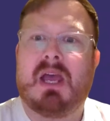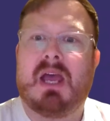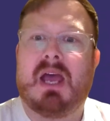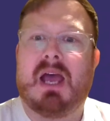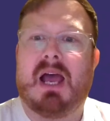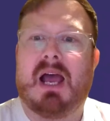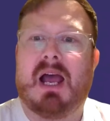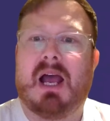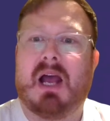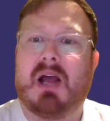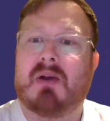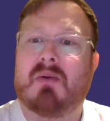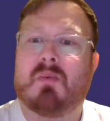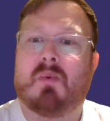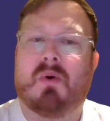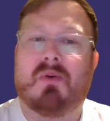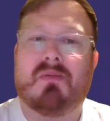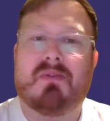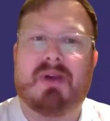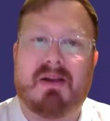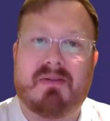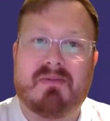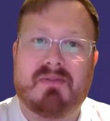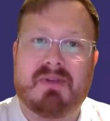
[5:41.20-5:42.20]
and what
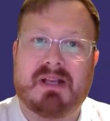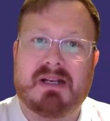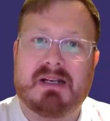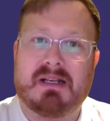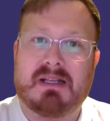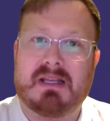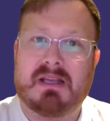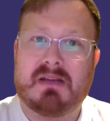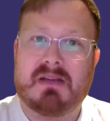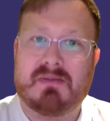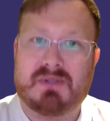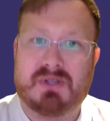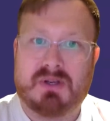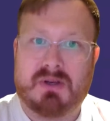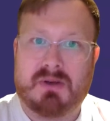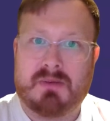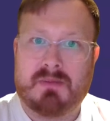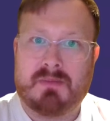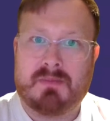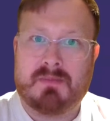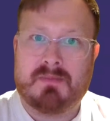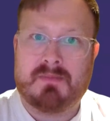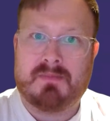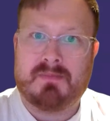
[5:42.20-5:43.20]
that then gives you.
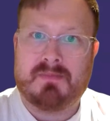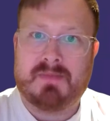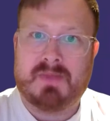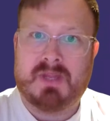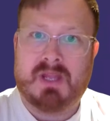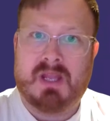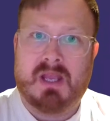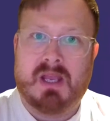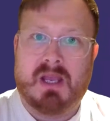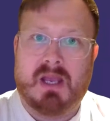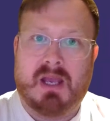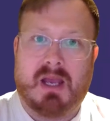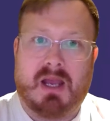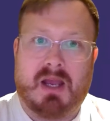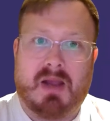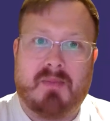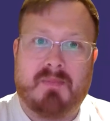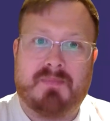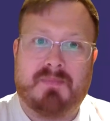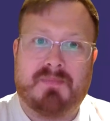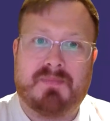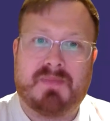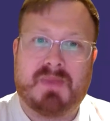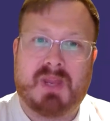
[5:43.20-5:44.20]

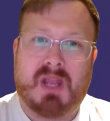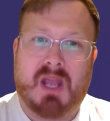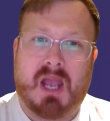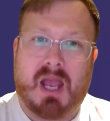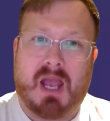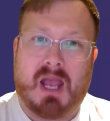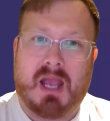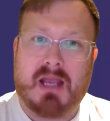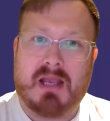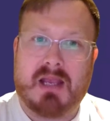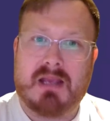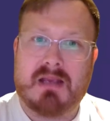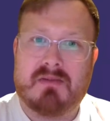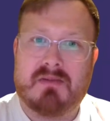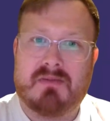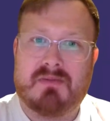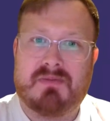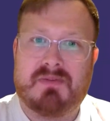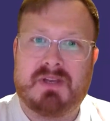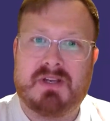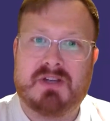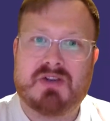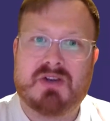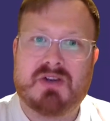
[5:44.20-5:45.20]
A
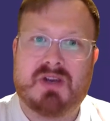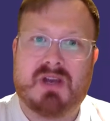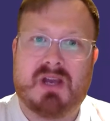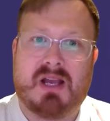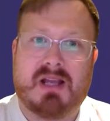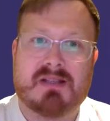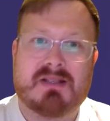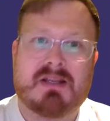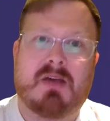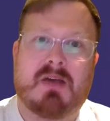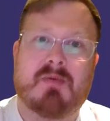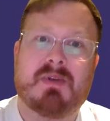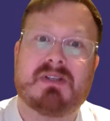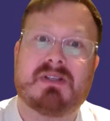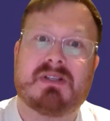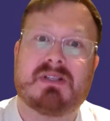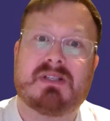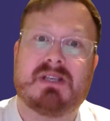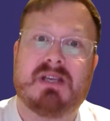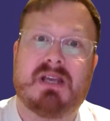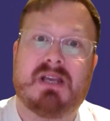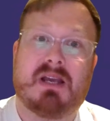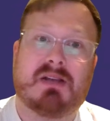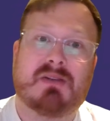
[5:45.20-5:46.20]
feature has come into
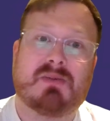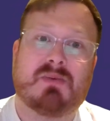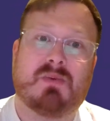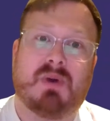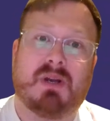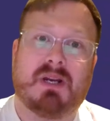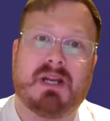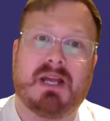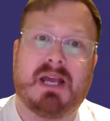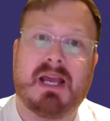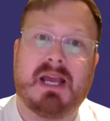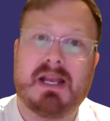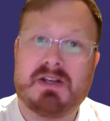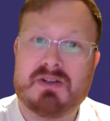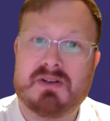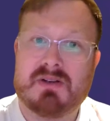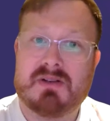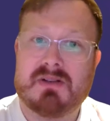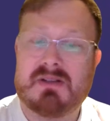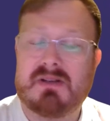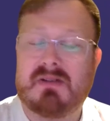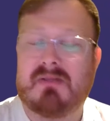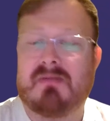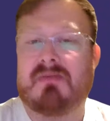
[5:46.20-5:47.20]
CXone
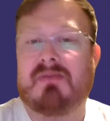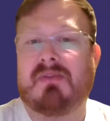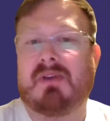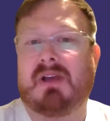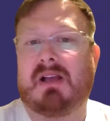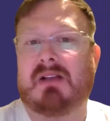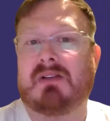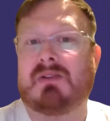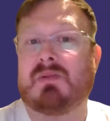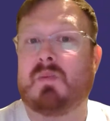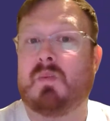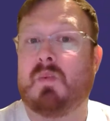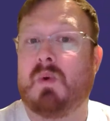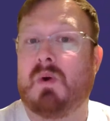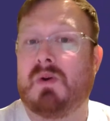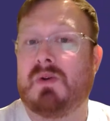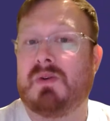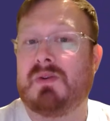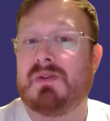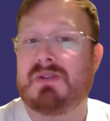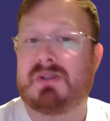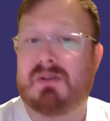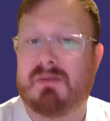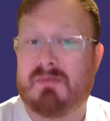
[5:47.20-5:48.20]
Agent that
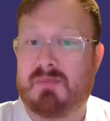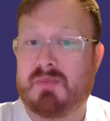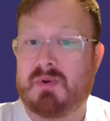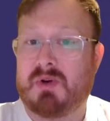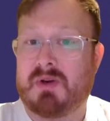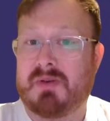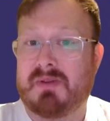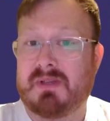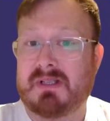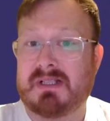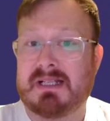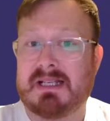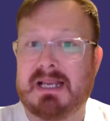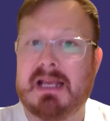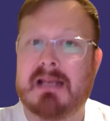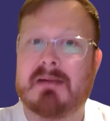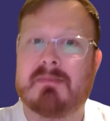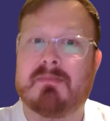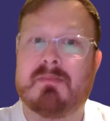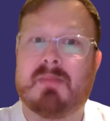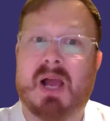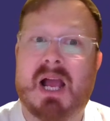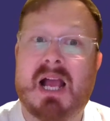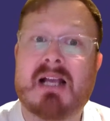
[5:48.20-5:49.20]
was previously in
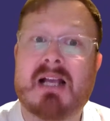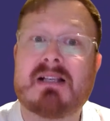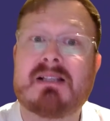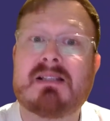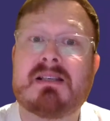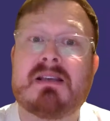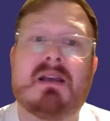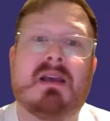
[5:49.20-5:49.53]
Max.